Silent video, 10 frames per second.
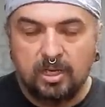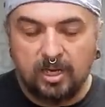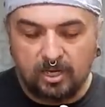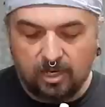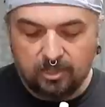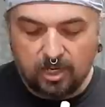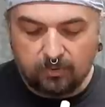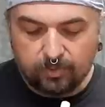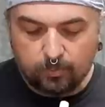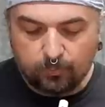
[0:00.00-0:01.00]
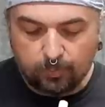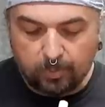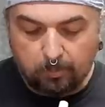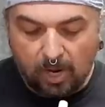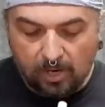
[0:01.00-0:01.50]
and uncover them from the
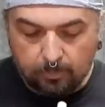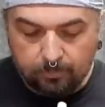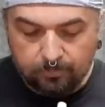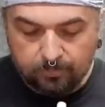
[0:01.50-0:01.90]
bottom